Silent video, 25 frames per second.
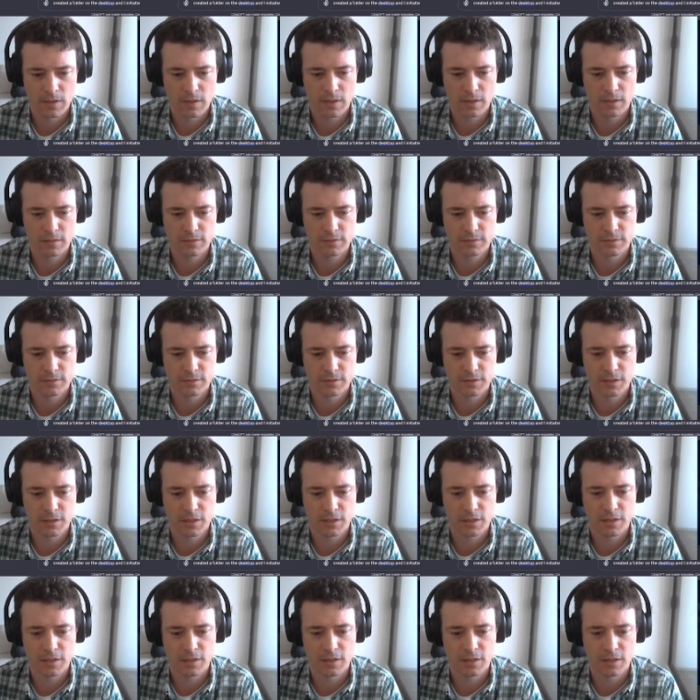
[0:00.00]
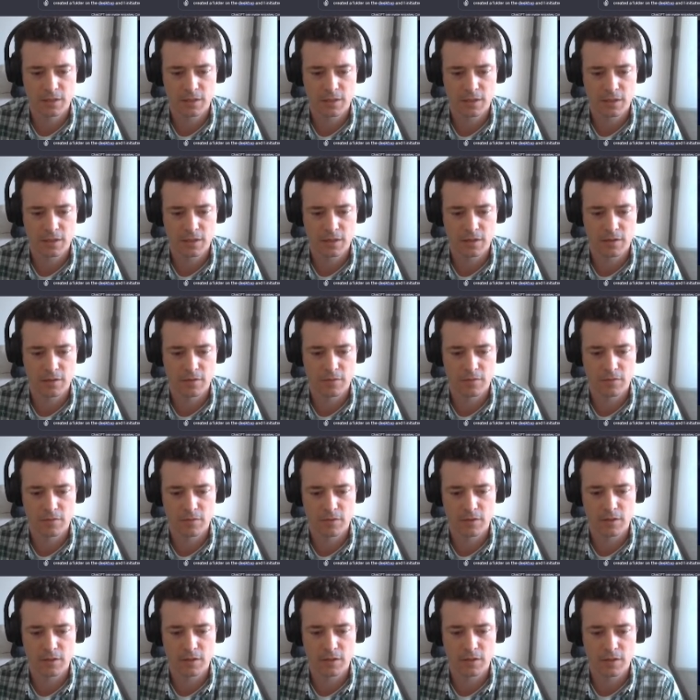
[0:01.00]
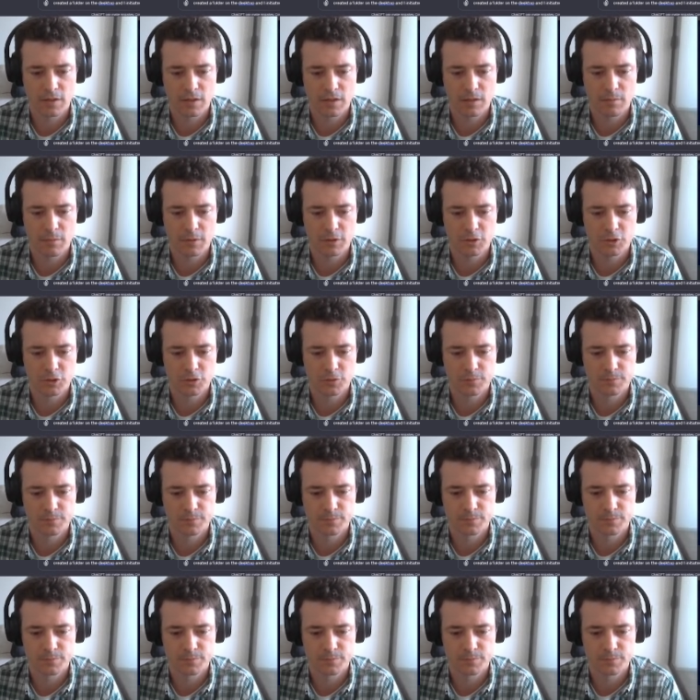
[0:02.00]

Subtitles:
As seen in the image.